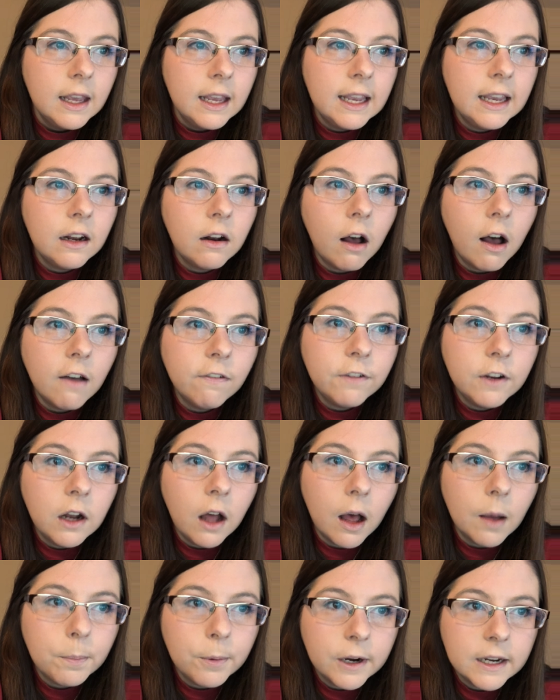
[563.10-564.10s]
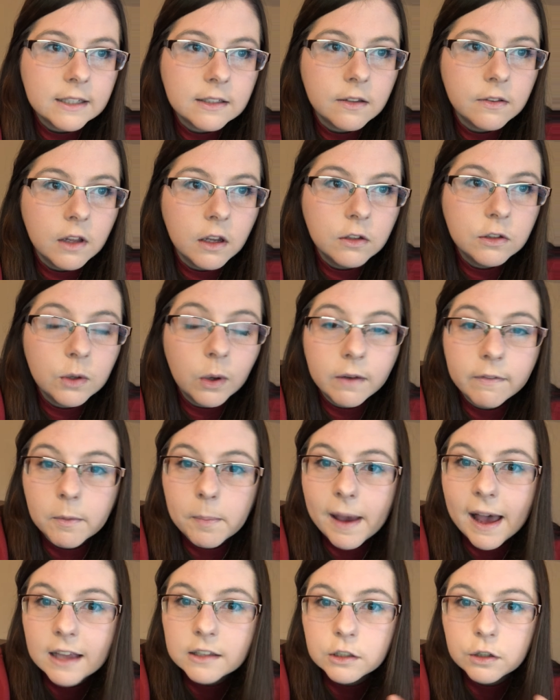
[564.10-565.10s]
It often operates in those who have a
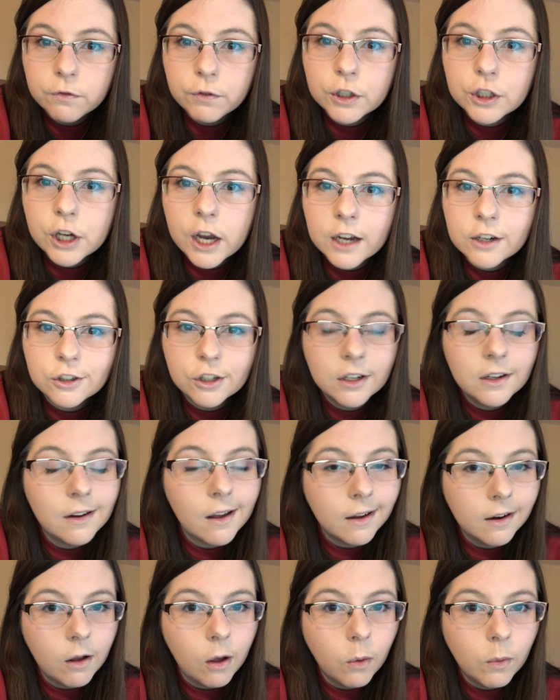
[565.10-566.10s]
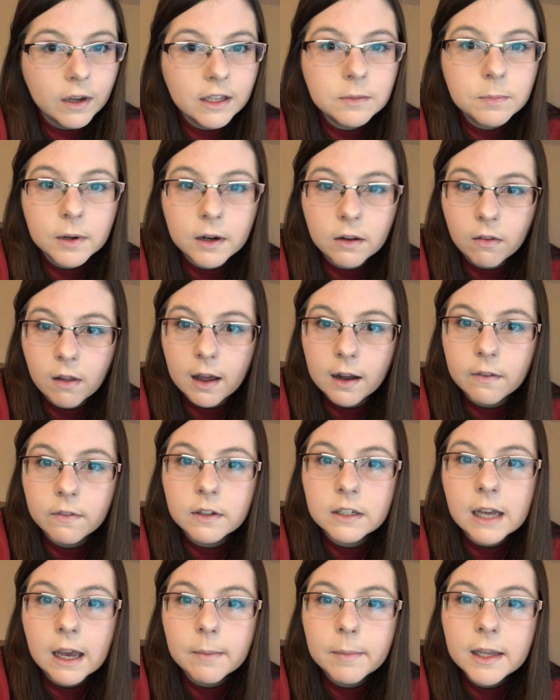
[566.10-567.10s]
pastor of rejection, not always, but a lot of the
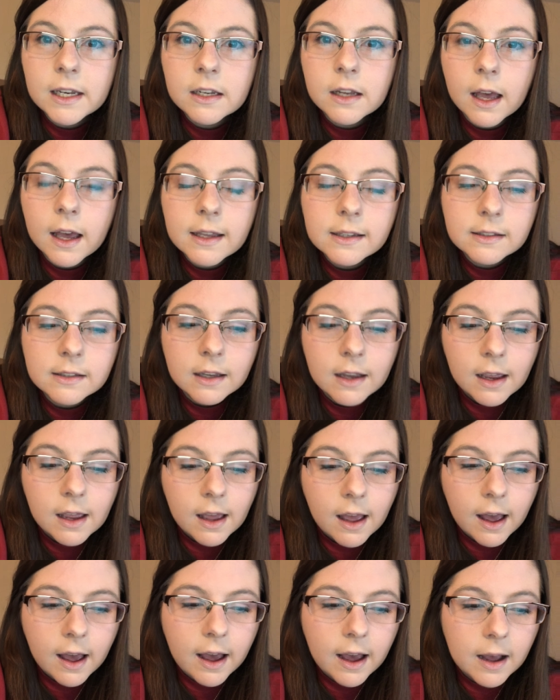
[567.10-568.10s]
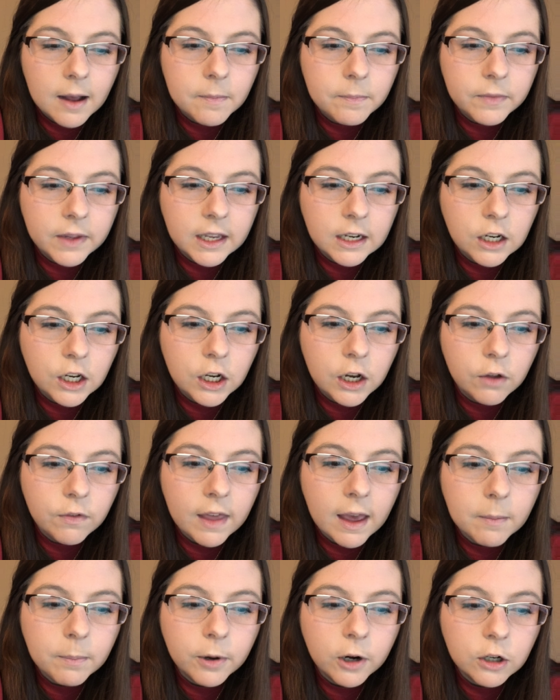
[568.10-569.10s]
time it does. Um, and you know,
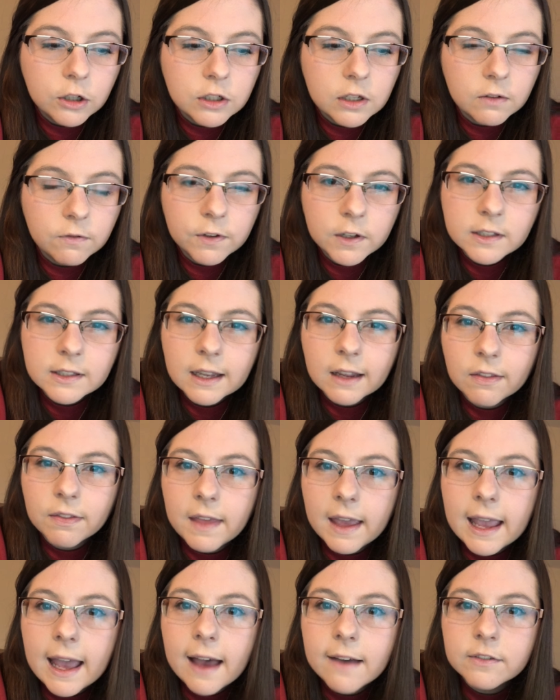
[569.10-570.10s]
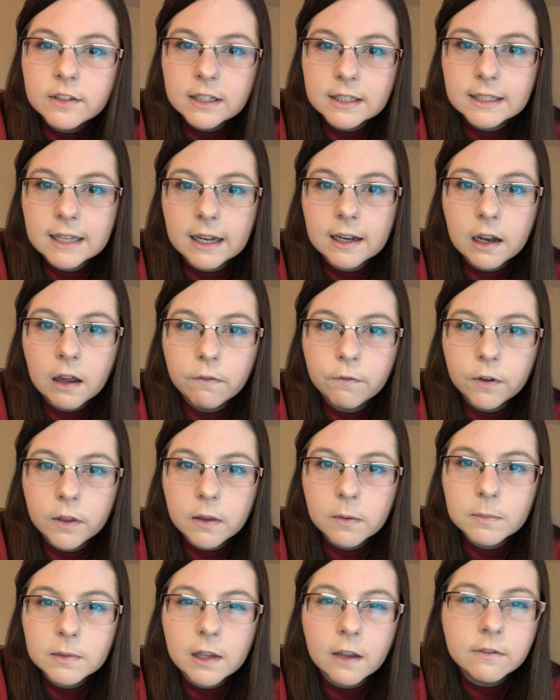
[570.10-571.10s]
that person feels like they have to stand up for
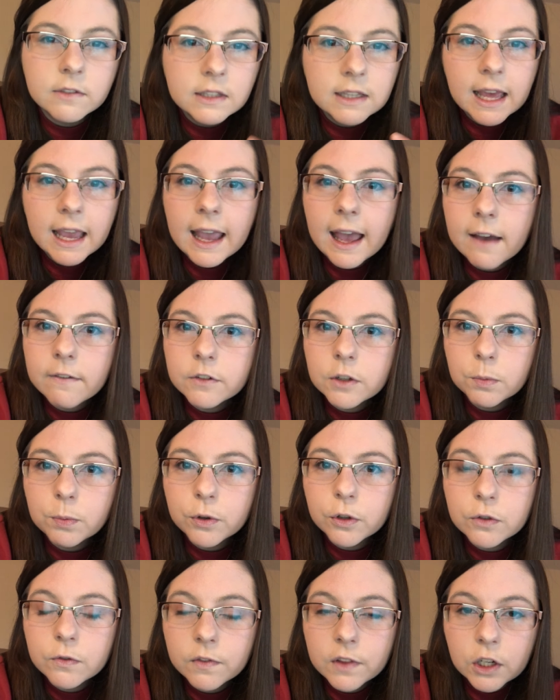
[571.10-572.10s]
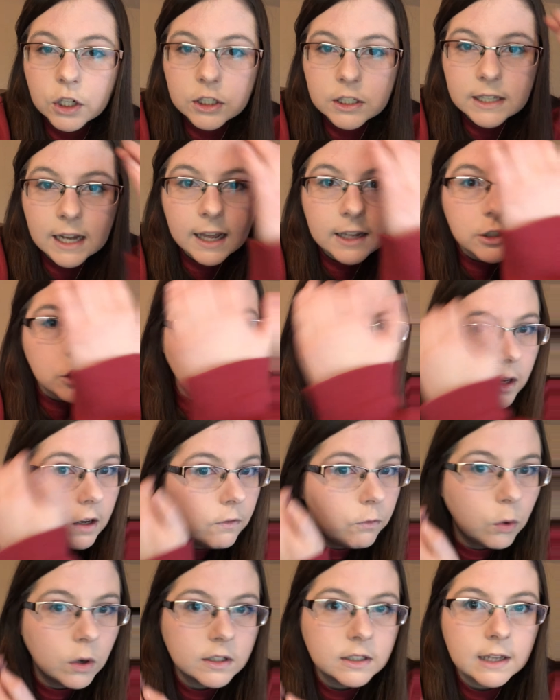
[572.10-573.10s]
themselves. They have to prove their stance
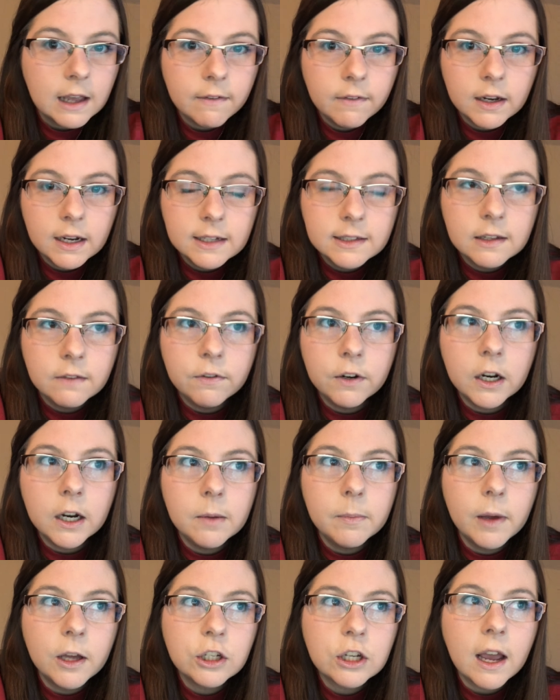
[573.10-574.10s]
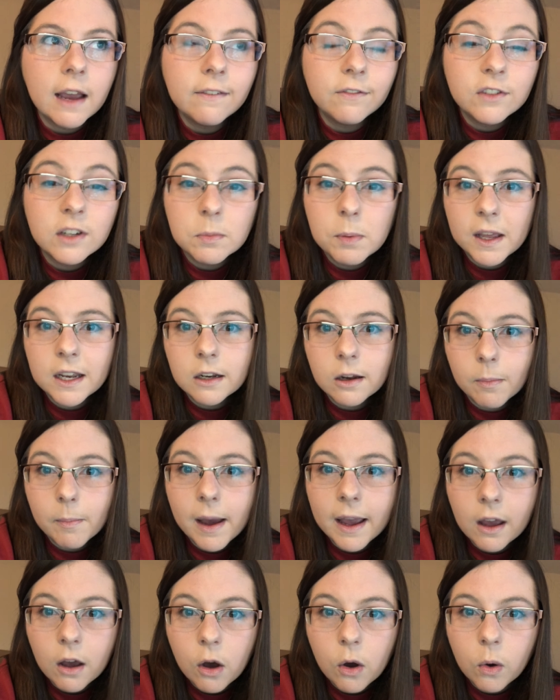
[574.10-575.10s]
24 7. It's a very much, I have to depend on
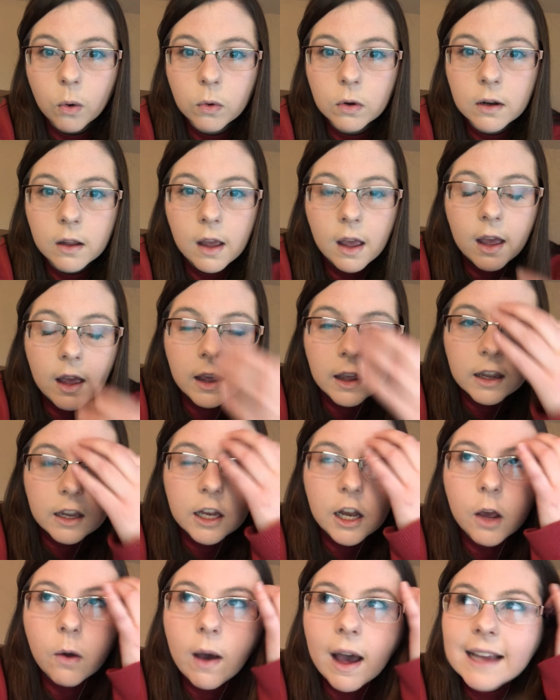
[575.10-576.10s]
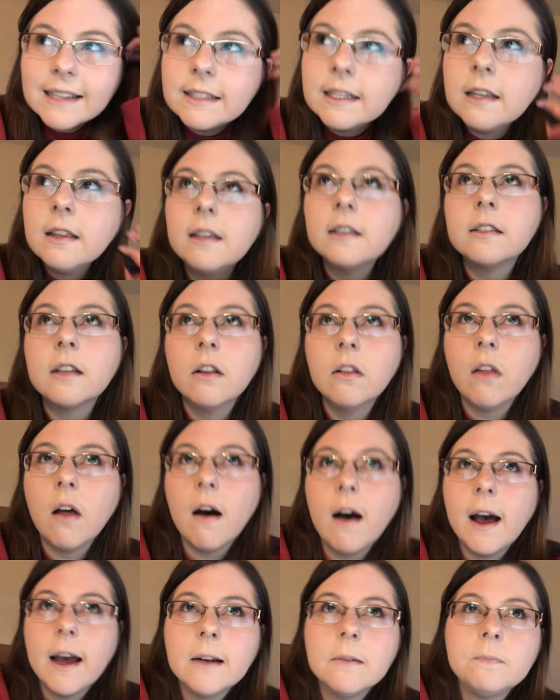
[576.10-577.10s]
my own. You know, I see this a
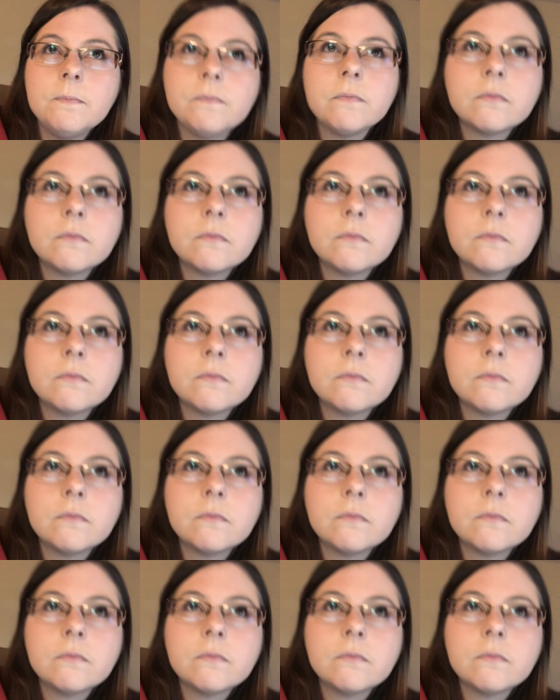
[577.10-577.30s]
lot